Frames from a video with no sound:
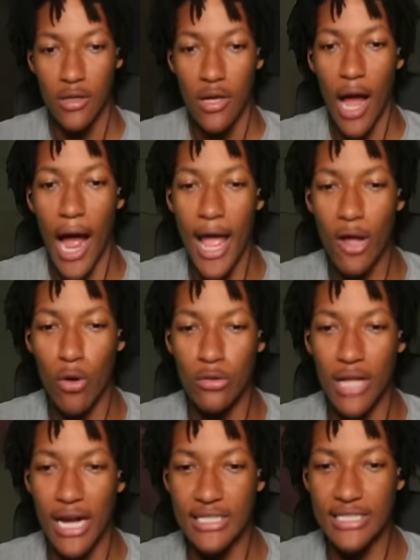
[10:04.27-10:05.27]
I ain't gonna
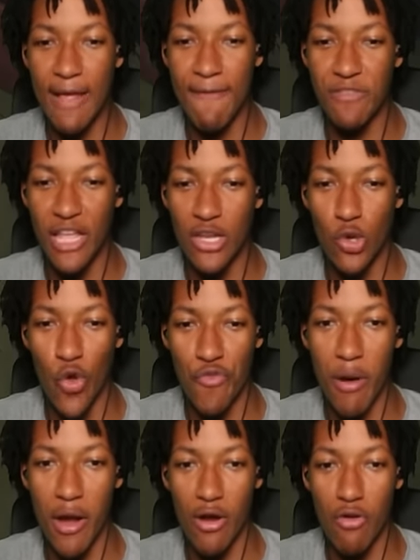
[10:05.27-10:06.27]
lie, this game feel like
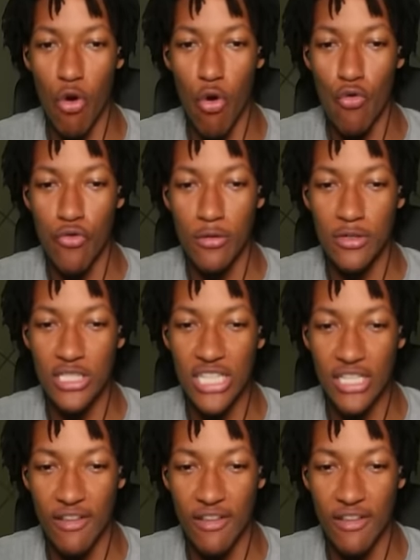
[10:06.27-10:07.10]
Northbury Grove. Just like the